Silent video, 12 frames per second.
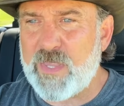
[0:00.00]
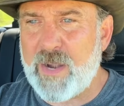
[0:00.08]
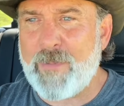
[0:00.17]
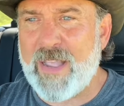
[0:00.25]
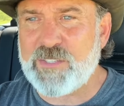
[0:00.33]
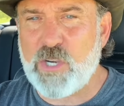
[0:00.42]
and
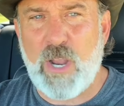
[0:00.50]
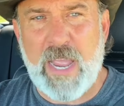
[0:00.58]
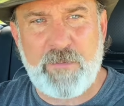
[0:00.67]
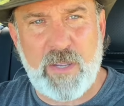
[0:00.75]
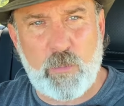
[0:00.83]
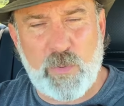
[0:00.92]
then I'll
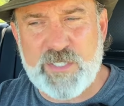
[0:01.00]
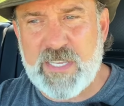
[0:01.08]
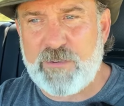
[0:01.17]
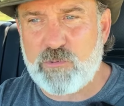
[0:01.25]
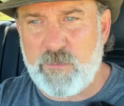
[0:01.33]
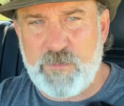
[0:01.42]
have a
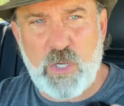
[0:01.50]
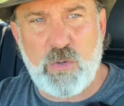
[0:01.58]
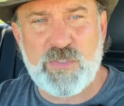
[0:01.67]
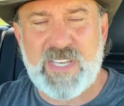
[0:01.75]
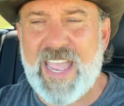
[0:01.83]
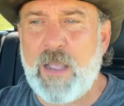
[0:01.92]
RidgeLife
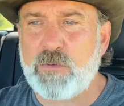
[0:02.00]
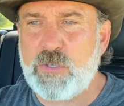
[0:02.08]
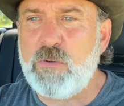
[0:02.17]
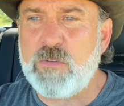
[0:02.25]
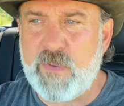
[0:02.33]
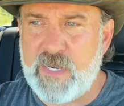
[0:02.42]
reviews and
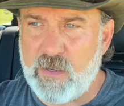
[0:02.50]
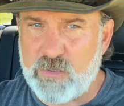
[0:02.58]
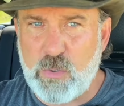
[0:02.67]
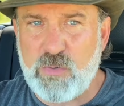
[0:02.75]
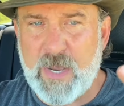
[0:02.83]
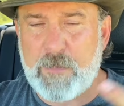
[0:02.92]
HowTos video,
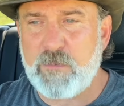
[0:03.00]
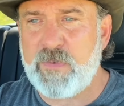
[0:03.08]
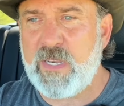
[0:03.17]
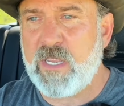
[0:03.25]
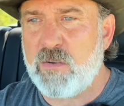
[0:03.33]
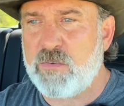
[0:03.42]
two separate
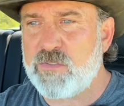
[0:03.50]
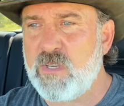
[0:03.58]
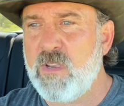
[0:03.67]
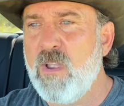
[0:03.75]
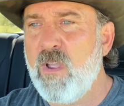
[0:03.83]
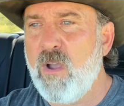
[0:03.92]
videos
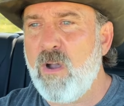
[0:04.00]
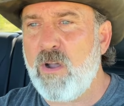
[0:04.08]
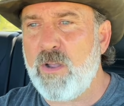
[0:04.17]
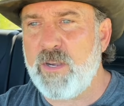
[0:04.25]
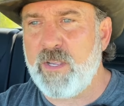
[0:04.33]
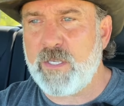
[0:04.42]

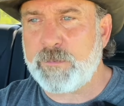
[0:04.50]
on